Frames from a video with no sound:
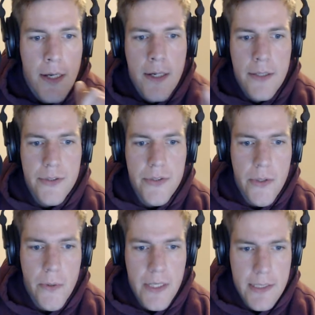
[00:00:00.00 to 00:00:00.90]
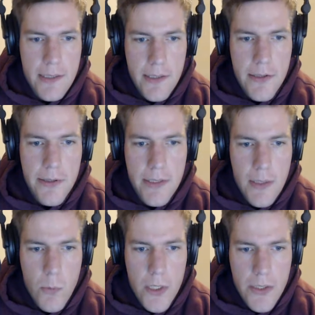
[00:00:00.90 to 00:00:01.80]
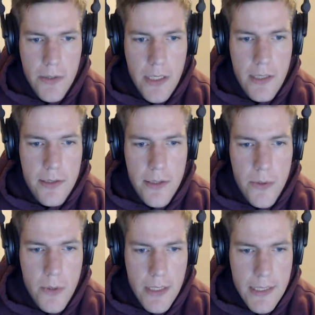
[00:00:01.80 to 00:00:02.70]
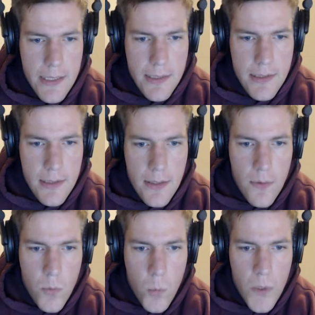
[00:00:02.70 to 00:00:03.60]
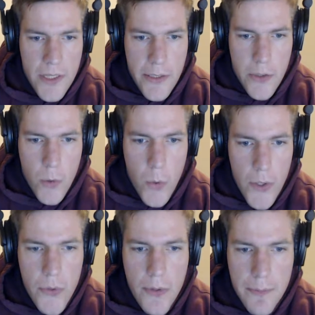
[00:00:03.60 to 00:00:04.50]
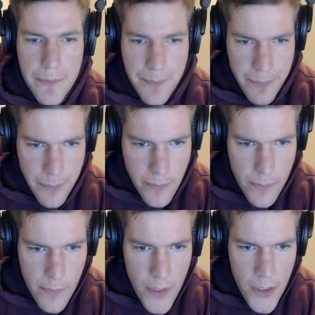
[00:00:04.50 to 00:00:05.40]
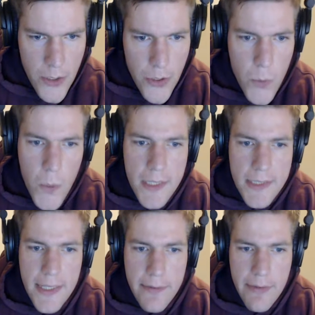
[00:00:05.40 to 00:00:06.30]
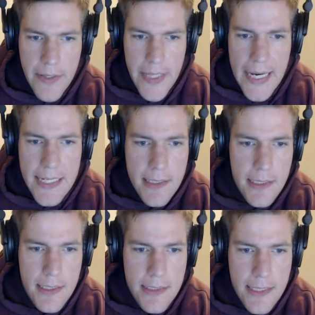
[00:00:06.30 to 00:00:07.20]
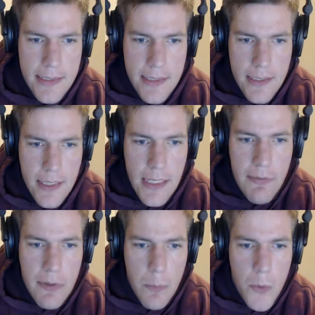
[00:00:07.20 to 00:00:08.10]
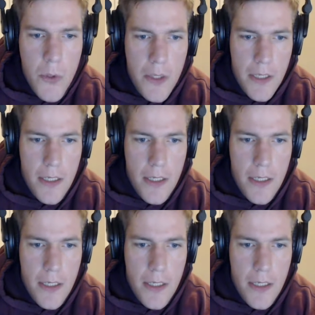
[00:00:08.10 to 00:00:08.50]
So it's interesting. What you need to do is, with your quote, you want to have that indented even more,